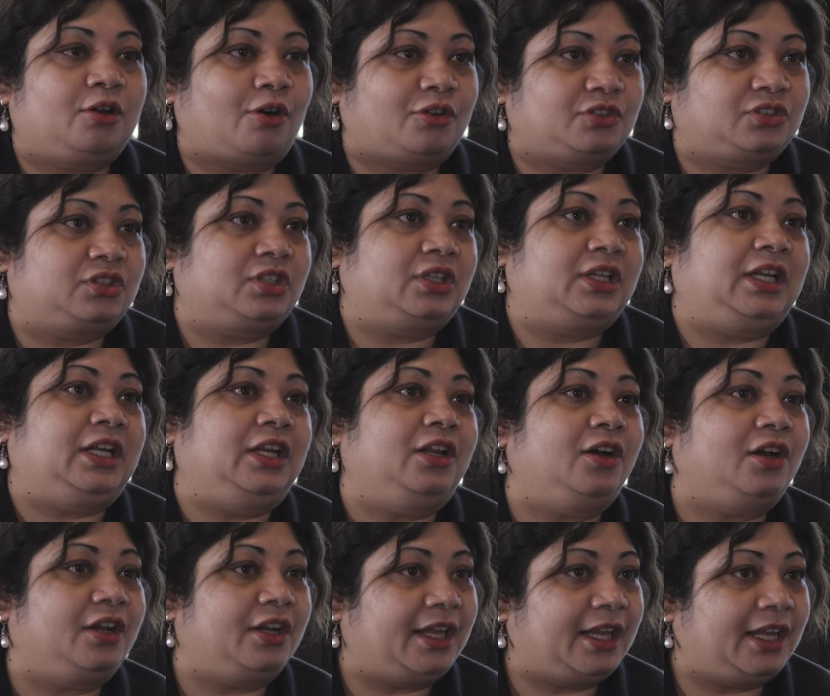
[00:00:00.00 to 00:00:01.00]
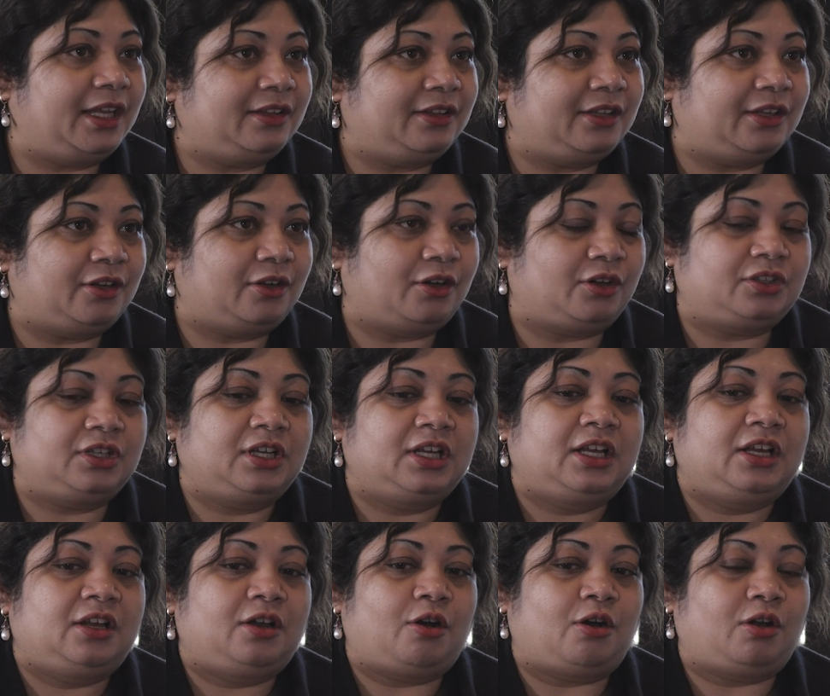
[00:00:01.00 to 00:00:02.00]
not constantly learning they're not
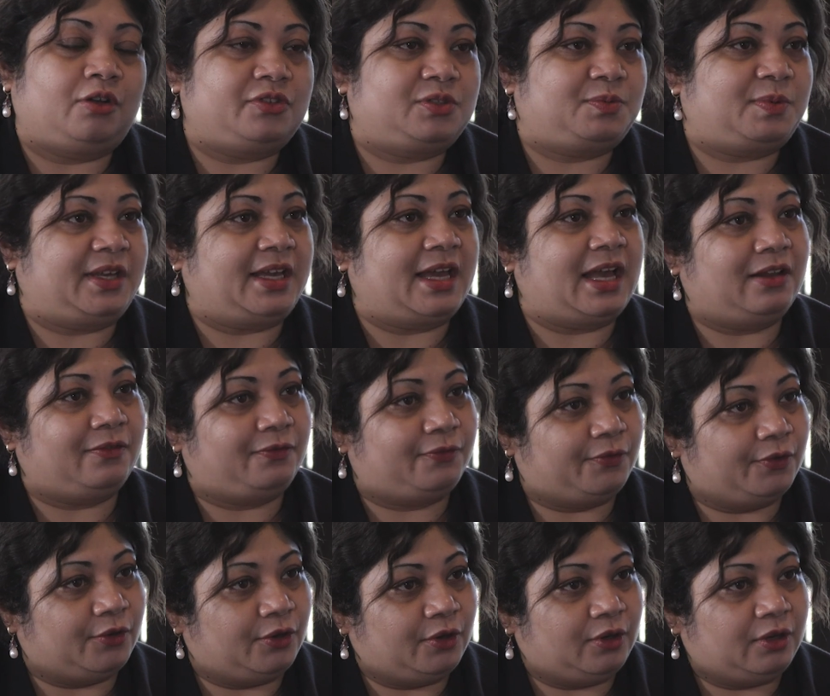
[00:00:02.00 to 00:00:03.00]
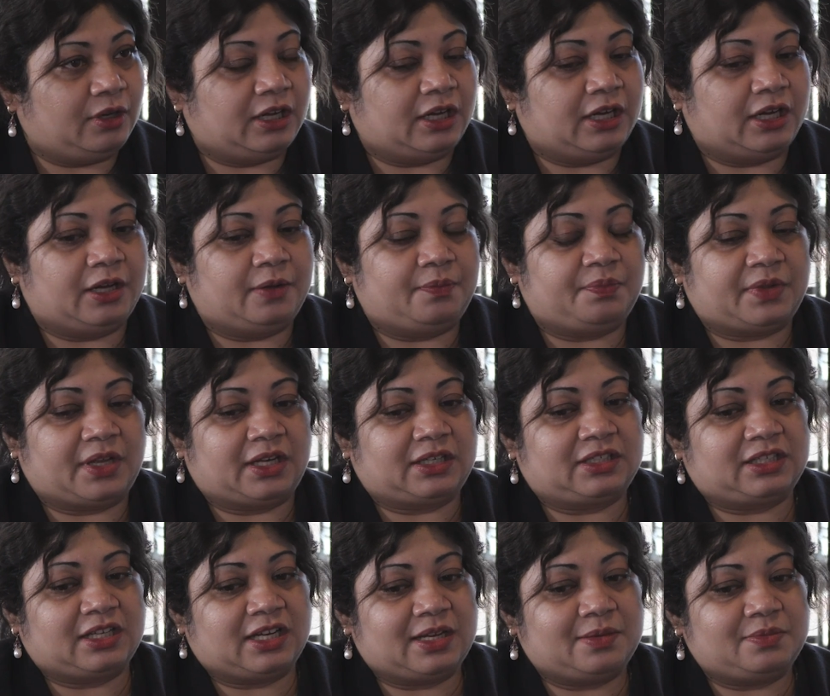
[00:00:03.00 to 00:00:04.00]
always being helpful uh,
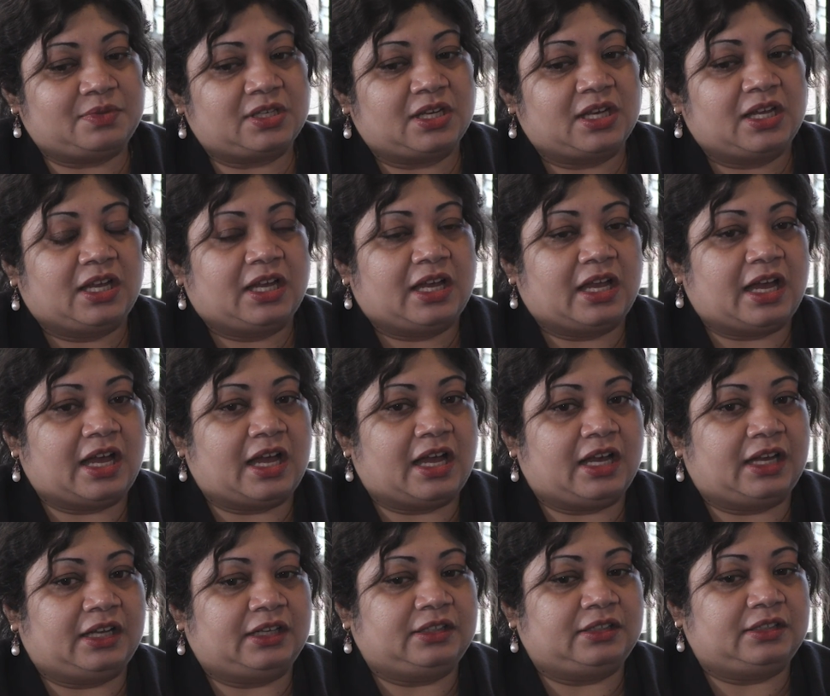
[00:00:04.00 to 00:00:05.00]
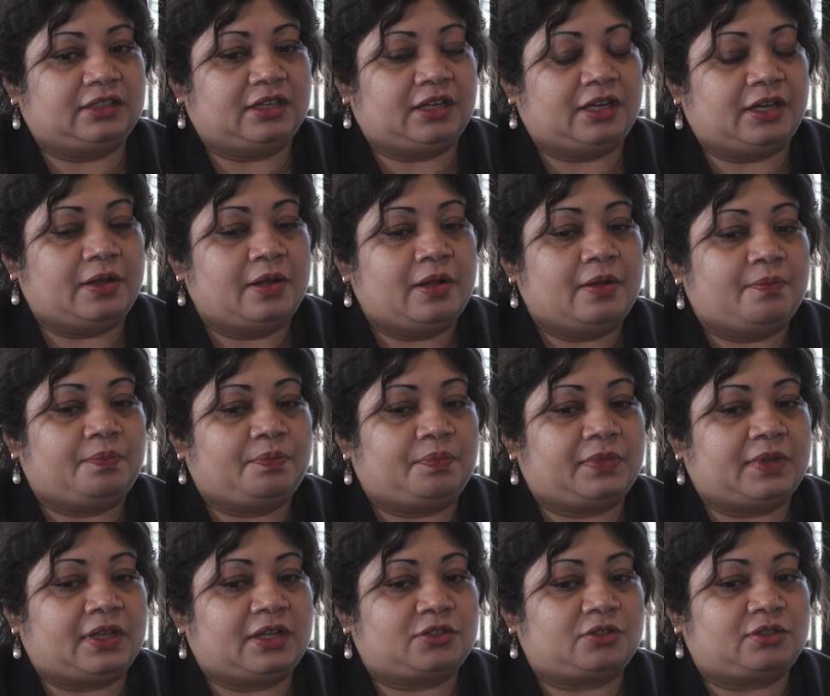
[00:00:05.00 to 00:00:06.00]
at times and uh,
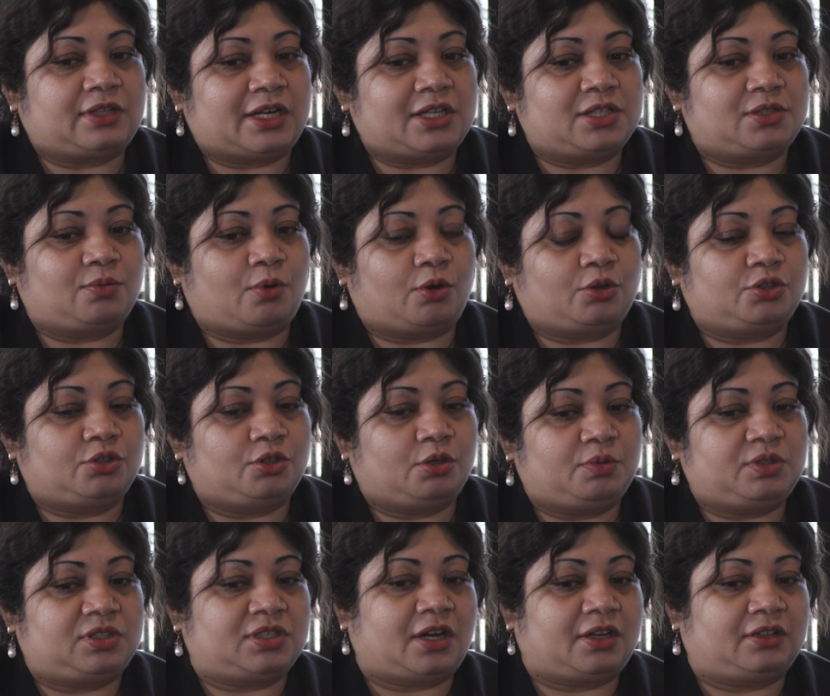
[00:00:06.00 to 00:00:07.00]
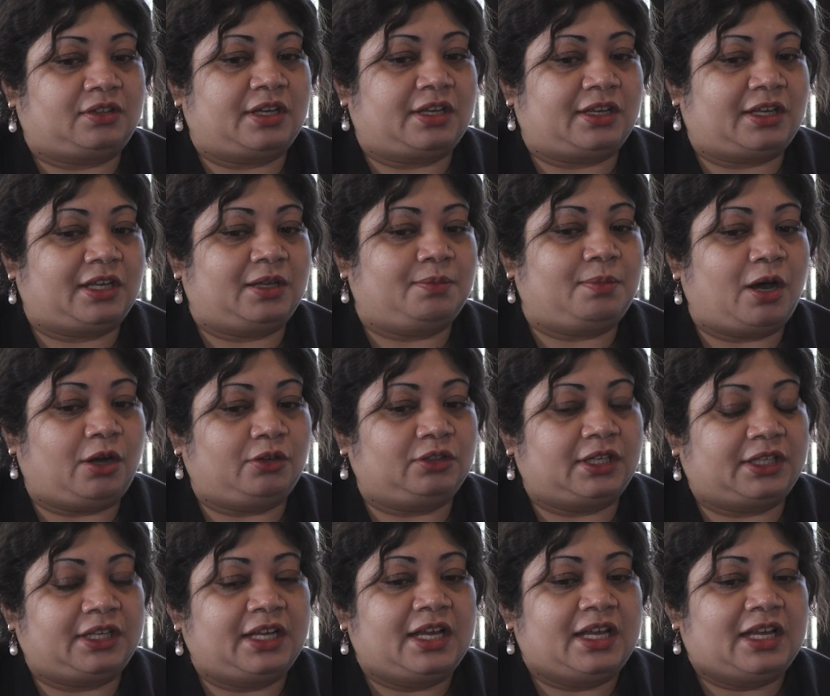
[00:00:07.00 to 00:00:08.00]
so that is what we started thinking about
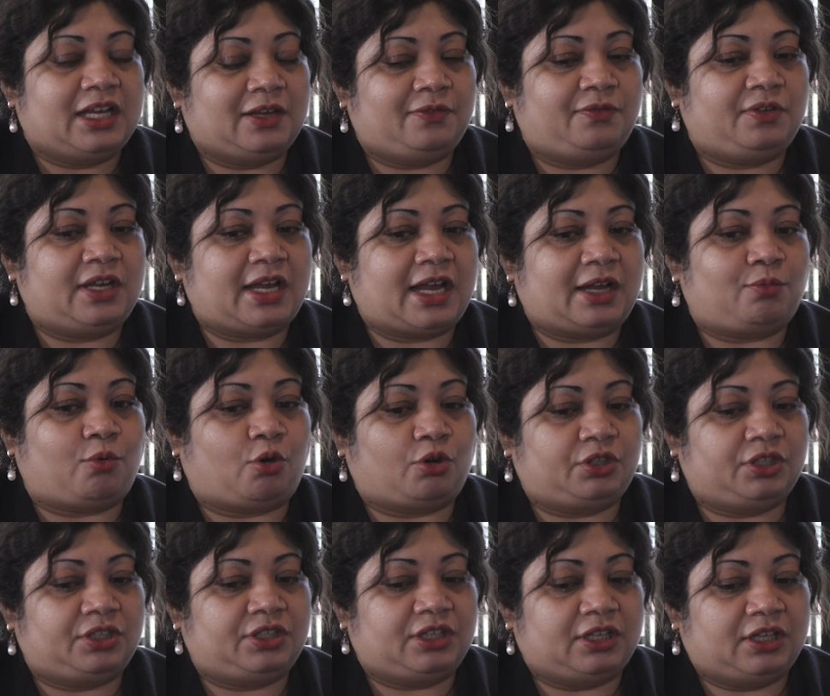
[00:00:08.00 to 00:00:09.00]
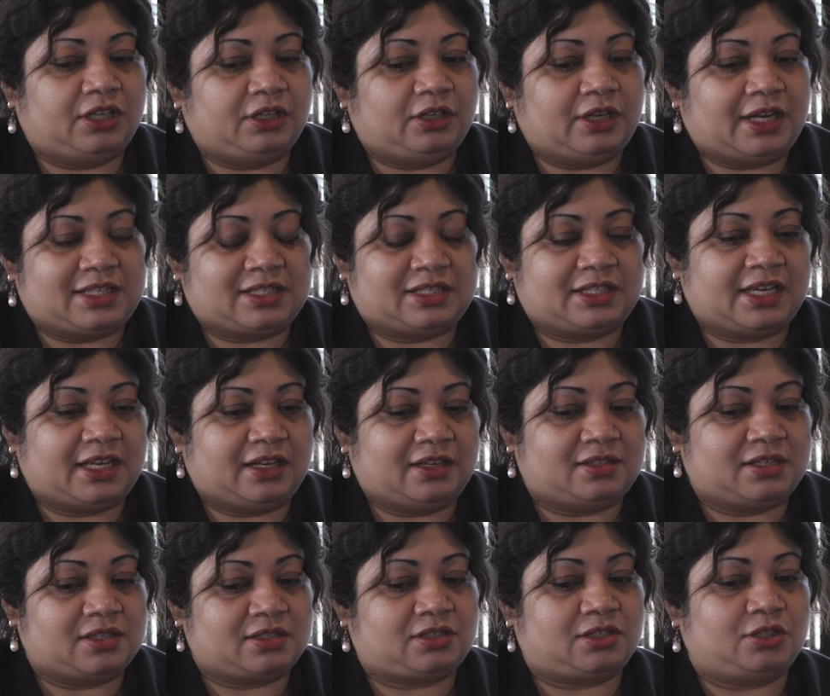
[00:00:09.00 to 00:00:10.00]
that if we I wanted uh, let's say an
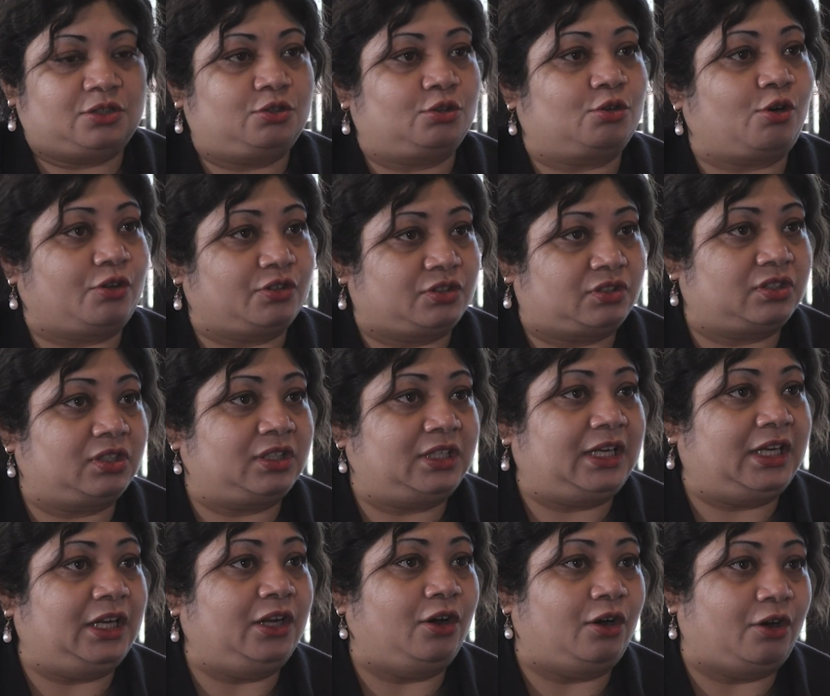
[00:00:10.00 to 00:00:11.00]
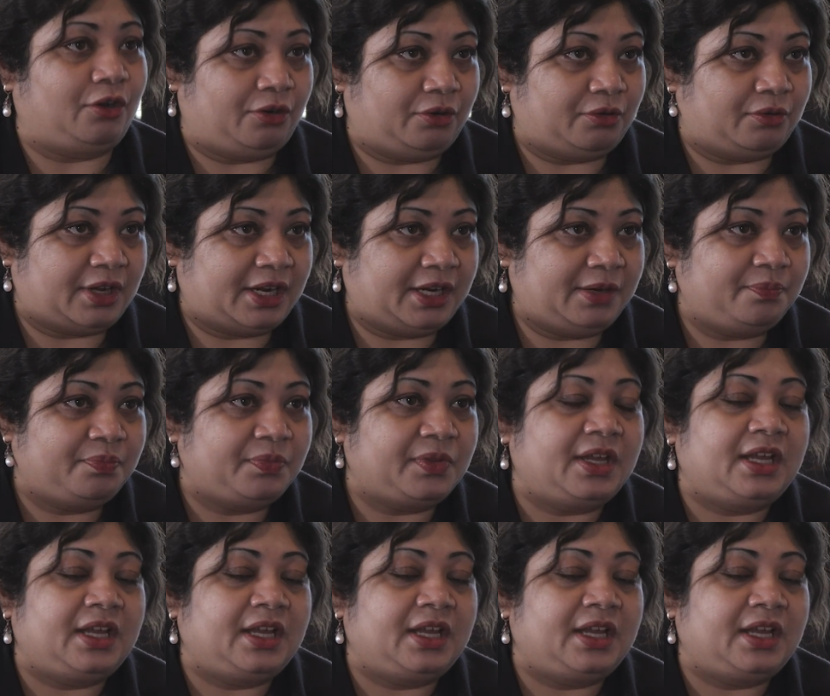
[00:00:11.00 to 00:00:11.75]
assistant to constantly learn right